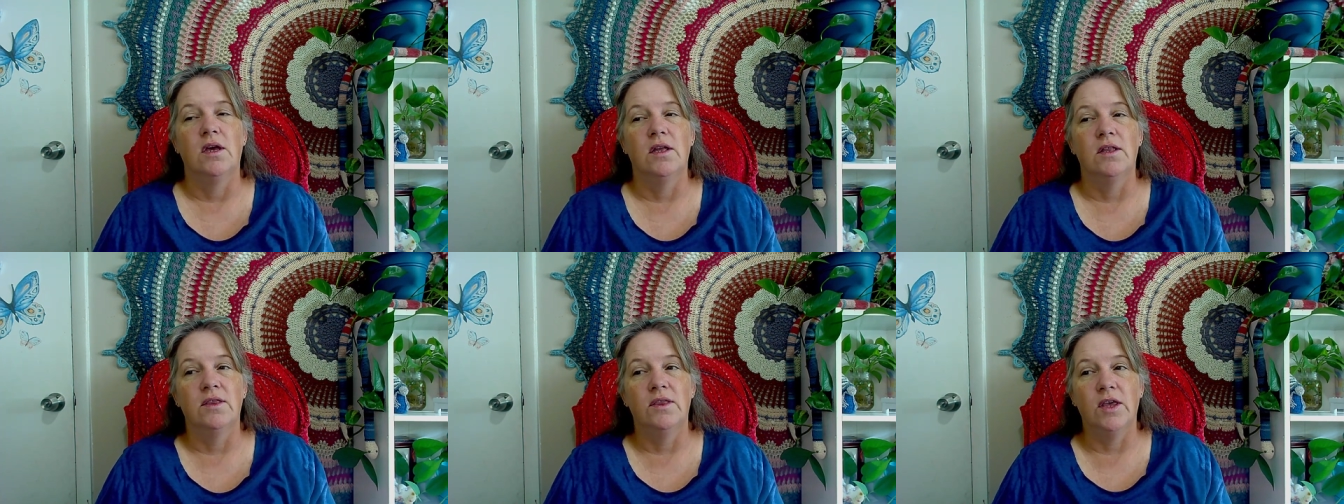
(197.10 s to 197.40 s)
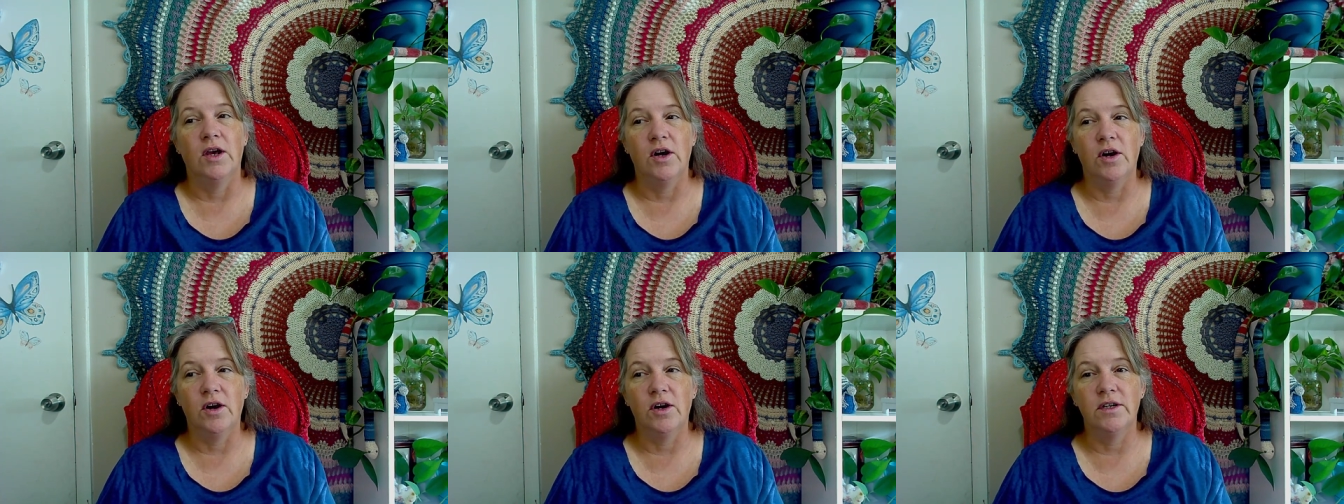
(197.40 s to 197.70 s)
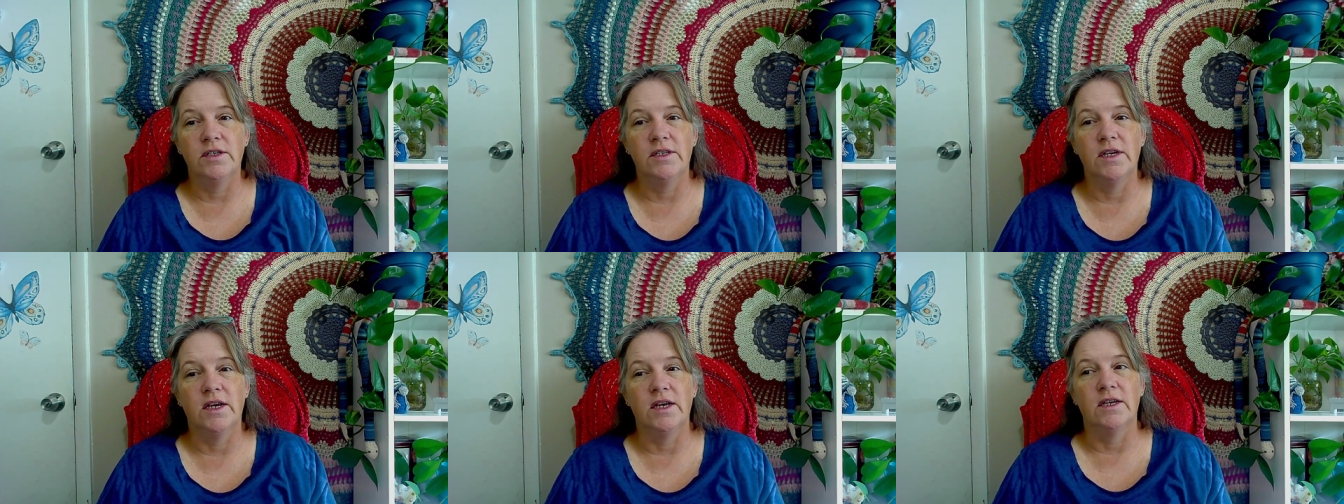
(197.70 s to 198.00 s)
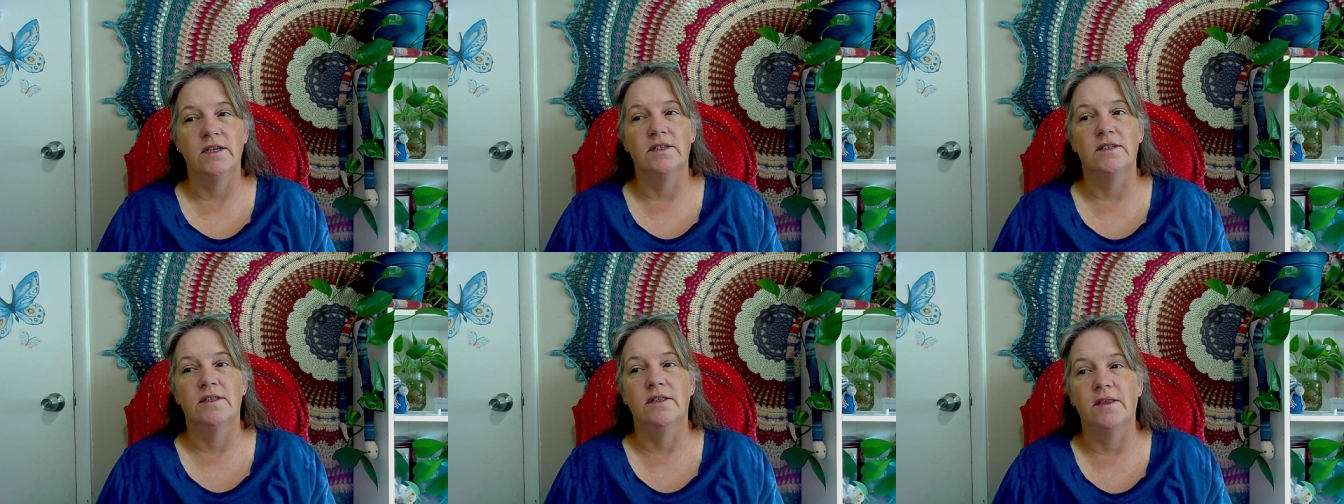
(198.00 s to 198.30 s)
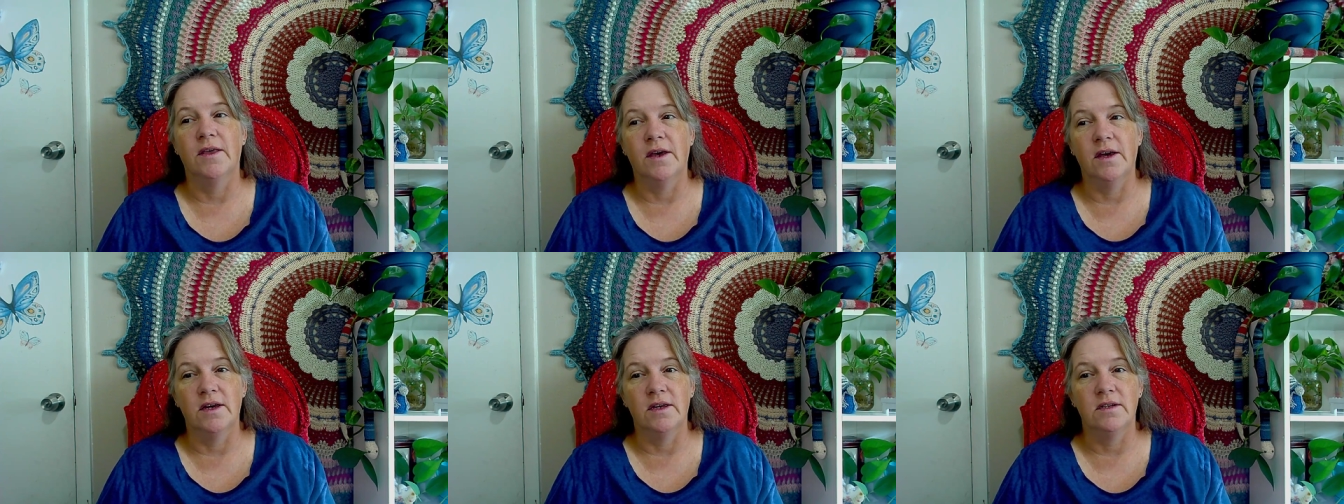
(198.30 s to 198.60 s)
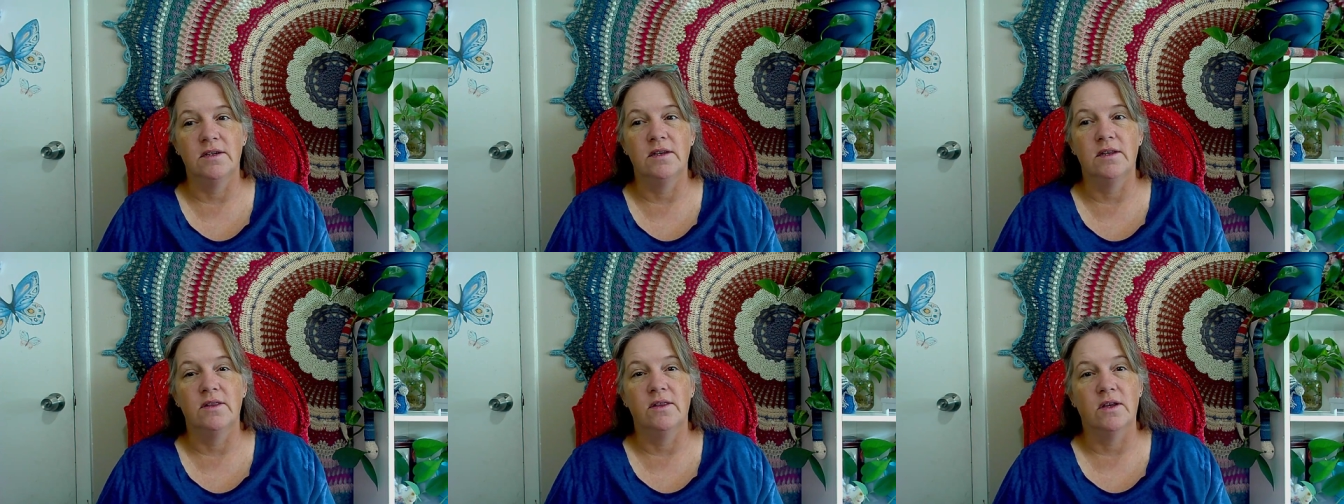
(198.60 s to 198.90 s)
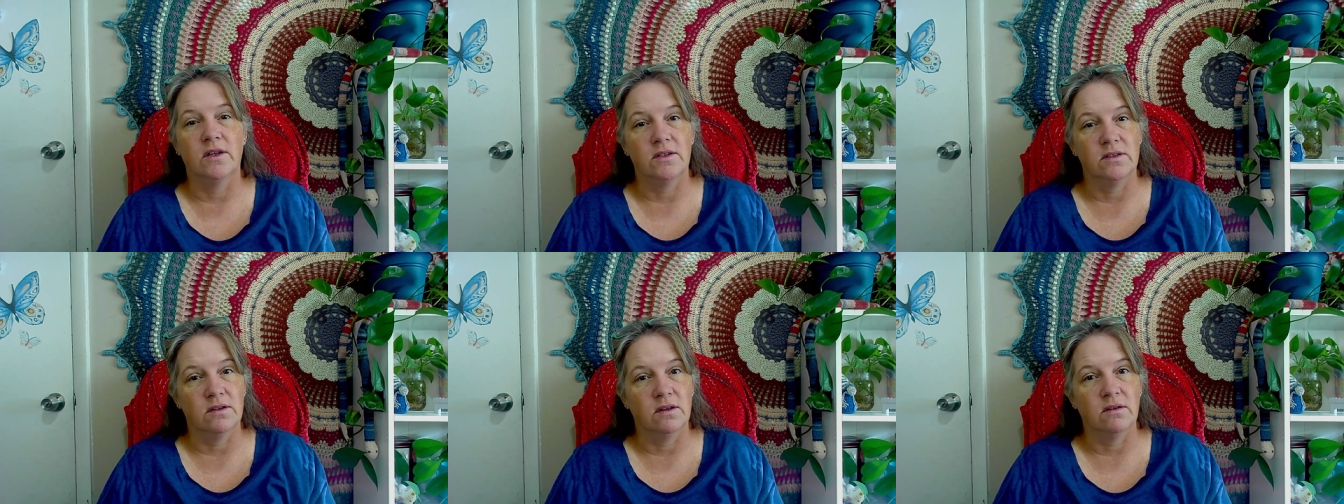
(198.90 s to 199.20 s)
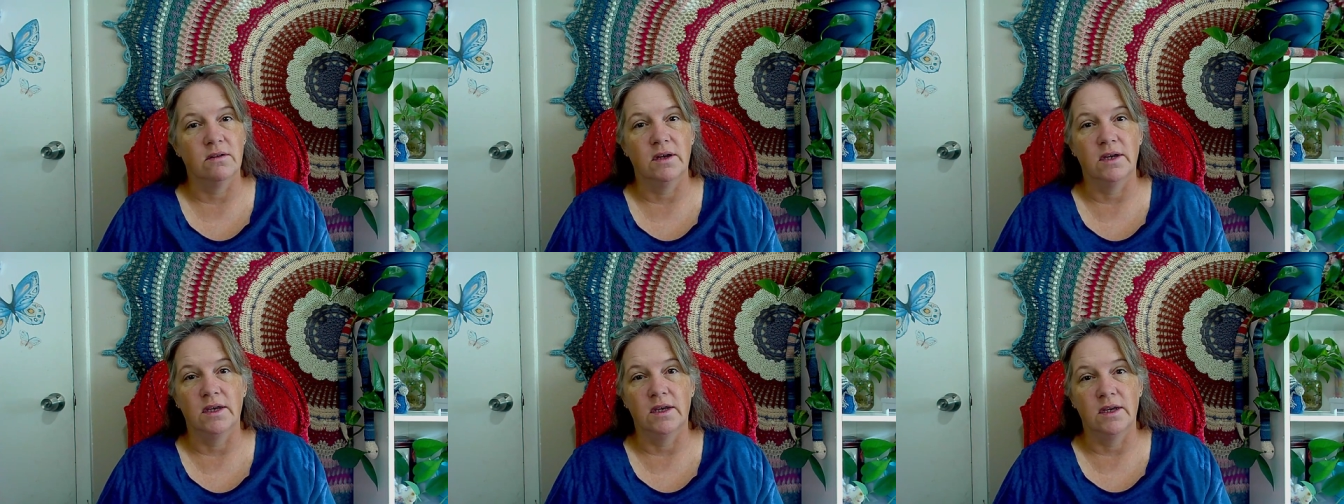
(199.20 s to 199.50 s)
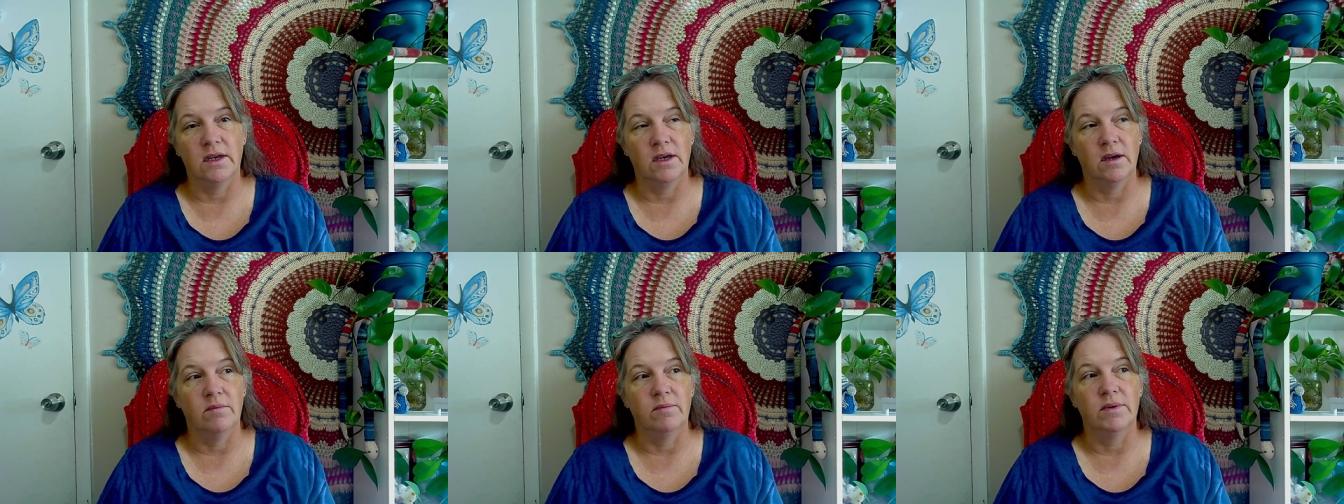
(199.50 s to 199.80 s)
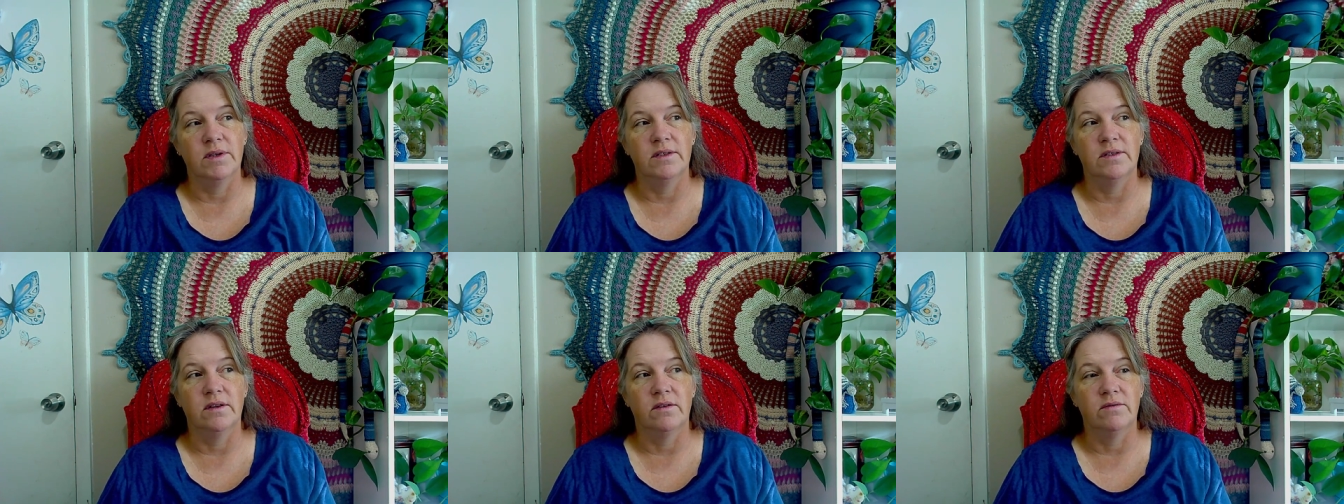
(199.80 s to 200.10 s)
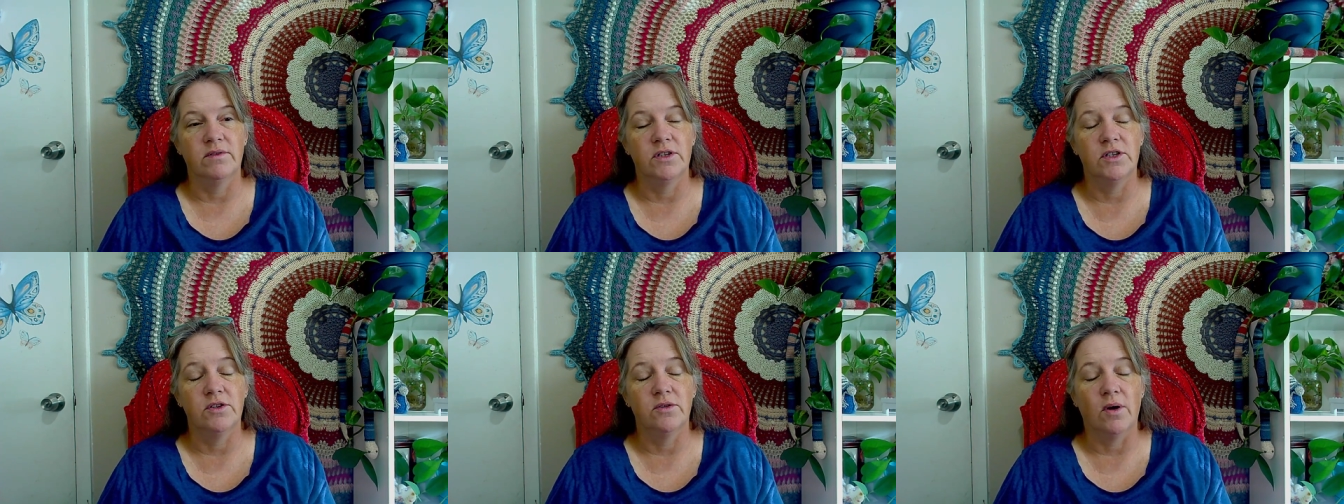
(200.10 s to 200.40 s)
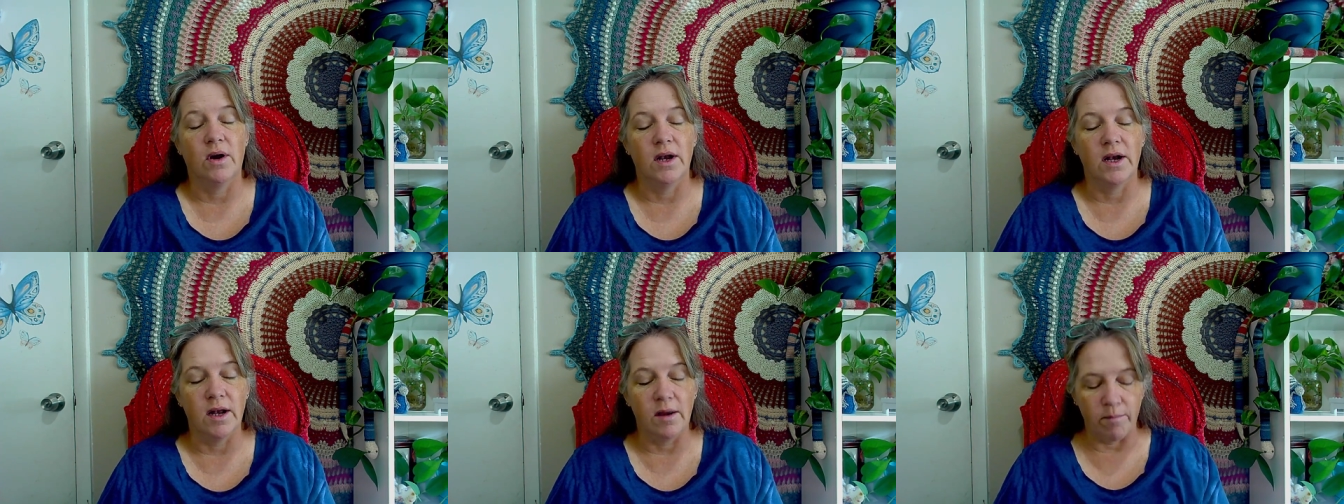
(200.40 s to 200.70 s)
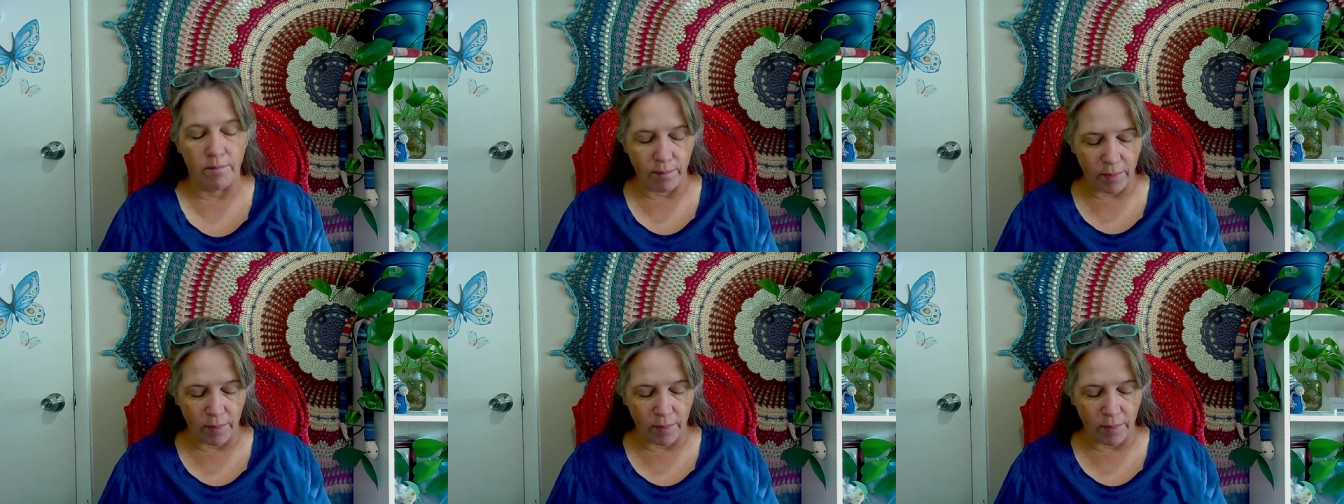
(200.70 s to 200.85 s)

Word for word: There are days that that's all I can get myself to do on it.